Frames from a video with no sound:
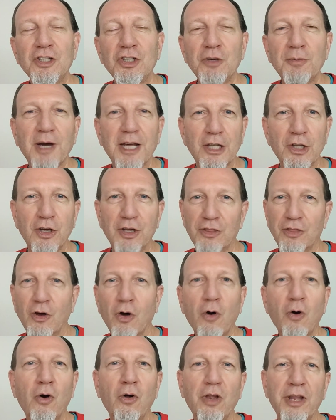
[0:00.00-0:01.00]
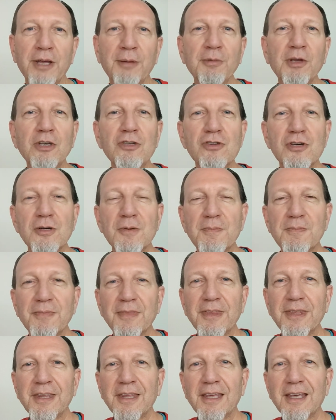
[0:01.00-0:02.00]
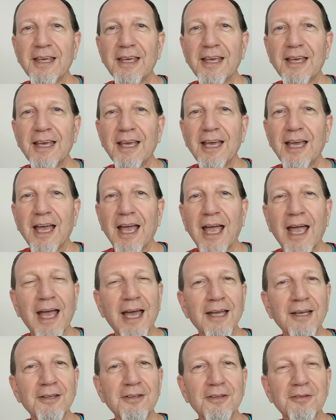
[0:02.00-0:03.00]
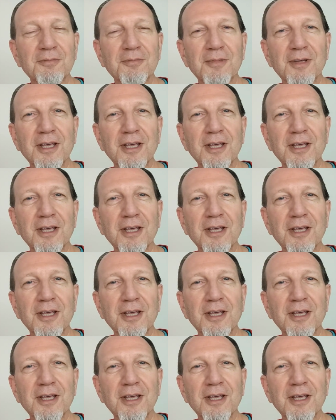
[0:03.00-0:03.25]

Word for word: You might look at the whole image and